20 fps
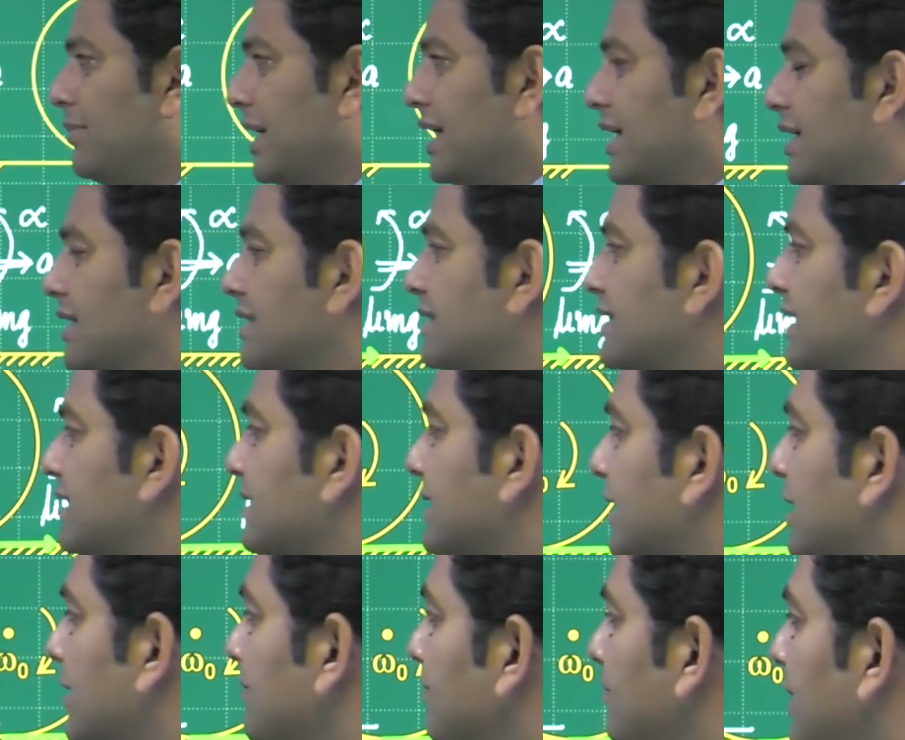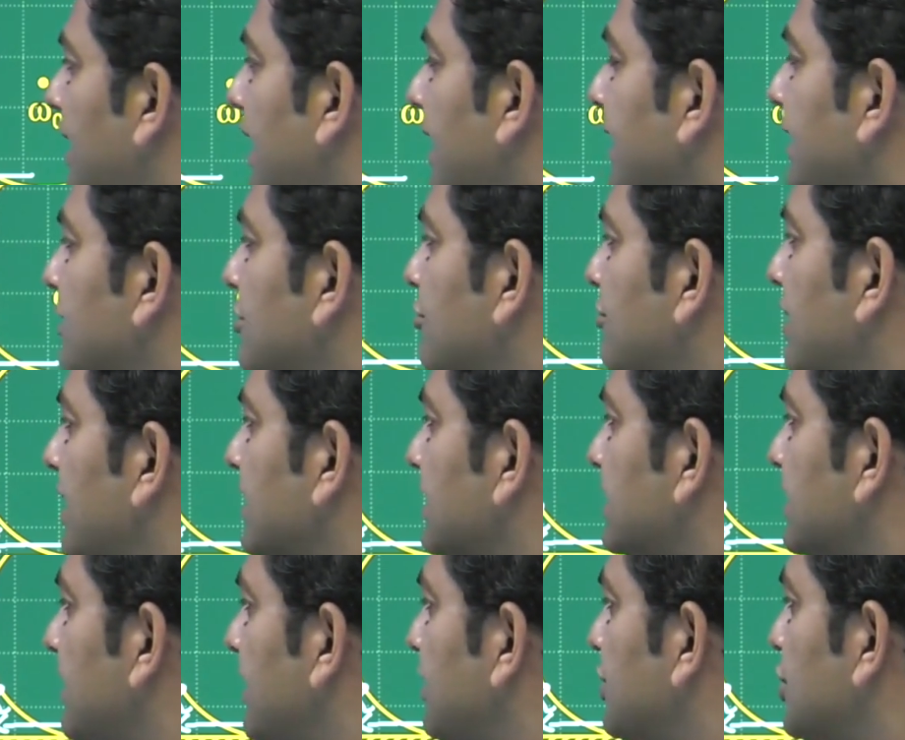because there is a combined
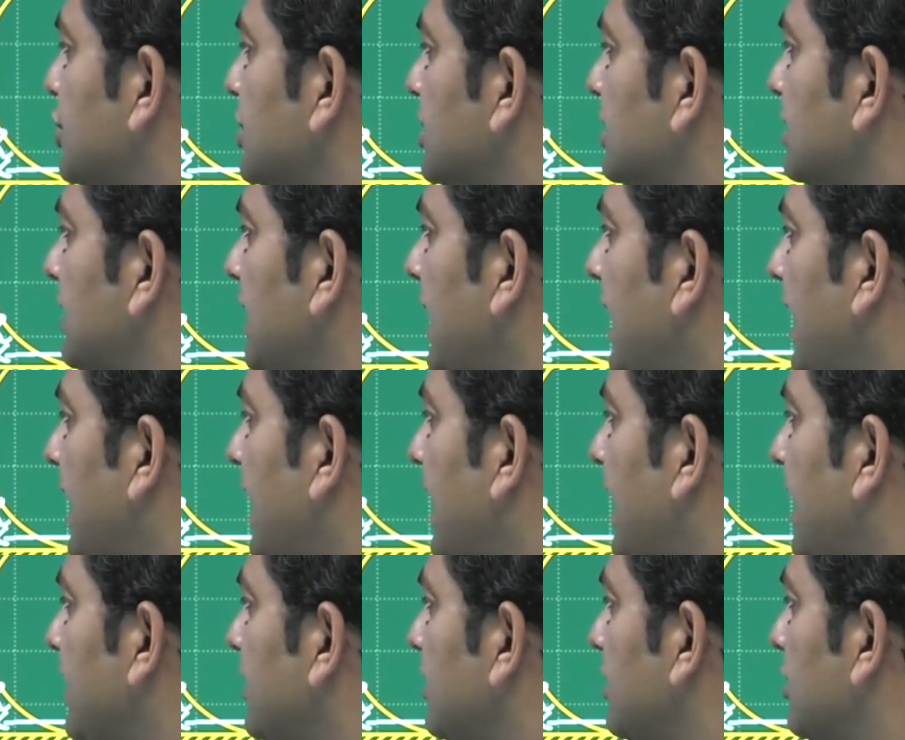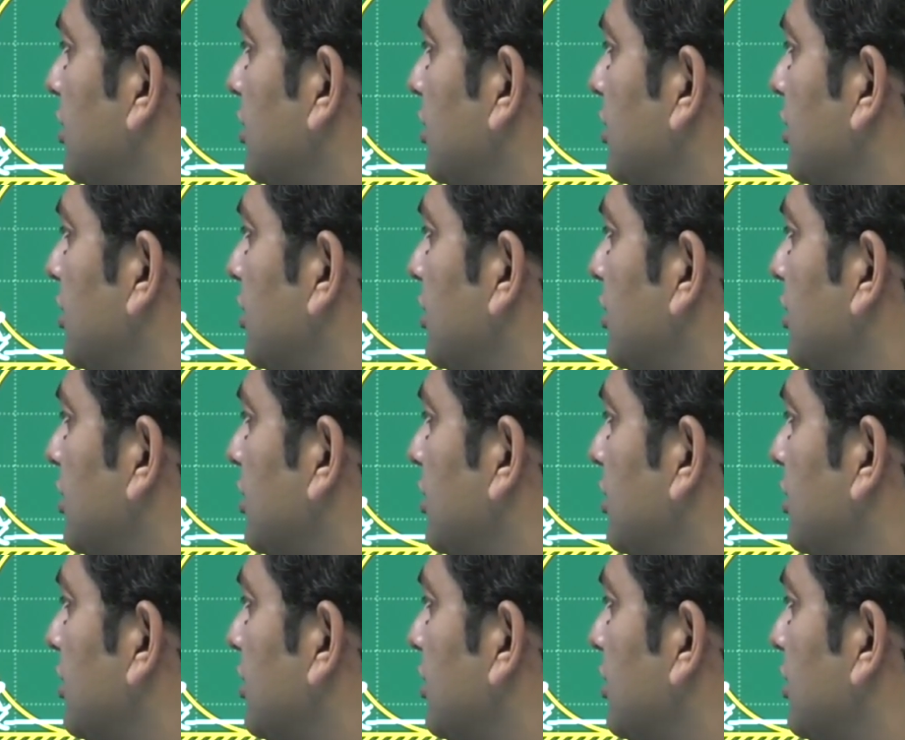translation and